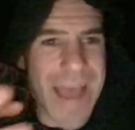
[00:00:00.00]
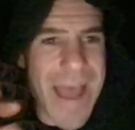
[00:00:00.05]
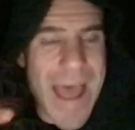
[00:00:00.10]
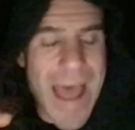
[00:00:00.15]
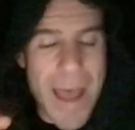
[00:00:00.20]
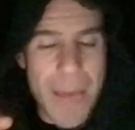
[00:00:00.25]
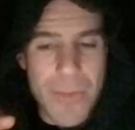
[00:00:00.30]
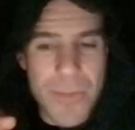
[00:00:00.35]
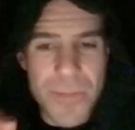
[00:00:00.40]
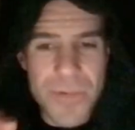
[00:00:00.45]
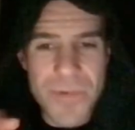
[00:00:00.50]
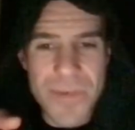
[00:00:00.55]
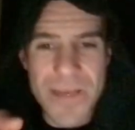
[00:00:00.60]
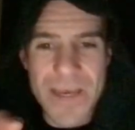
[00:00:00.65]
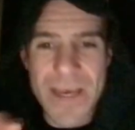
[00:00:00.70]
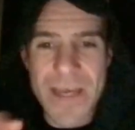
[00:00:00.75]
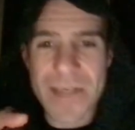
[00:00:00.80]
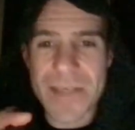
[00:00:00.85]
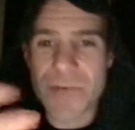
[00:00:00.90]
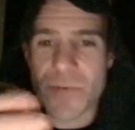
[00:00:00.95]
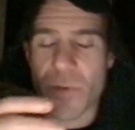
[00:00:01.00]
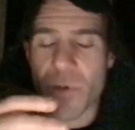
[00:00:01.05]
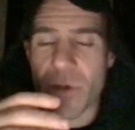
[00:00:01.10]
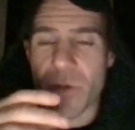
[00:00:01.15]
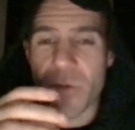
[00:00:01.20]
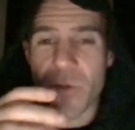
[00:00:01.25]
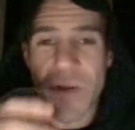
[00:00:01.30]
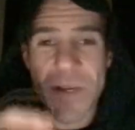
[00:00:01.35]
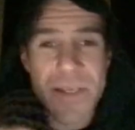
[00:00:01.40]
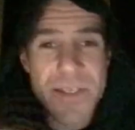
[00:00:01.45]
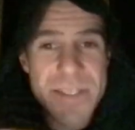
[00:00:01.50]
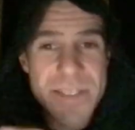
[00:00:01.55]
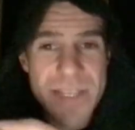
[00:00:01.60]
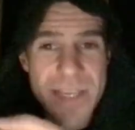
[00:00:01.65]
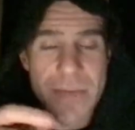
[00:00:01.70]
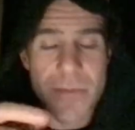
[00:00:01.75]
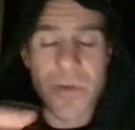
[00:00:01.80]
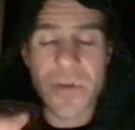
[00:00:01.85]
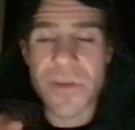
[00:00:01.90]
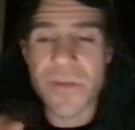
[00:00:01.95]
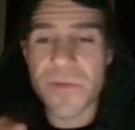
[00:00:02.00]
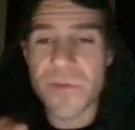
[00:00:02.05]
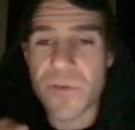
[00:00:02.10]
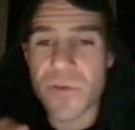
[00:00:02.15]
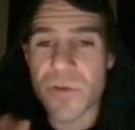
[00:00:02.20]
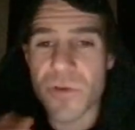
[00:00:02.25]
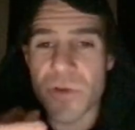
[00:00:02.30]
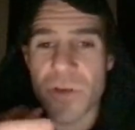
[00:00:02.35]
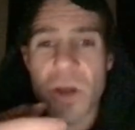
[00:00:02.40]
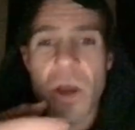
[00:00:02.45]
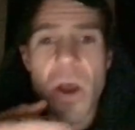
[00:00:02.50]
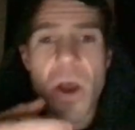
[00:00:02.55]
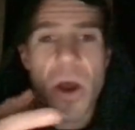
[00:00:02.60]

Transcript: app that will bring Stable Diffusion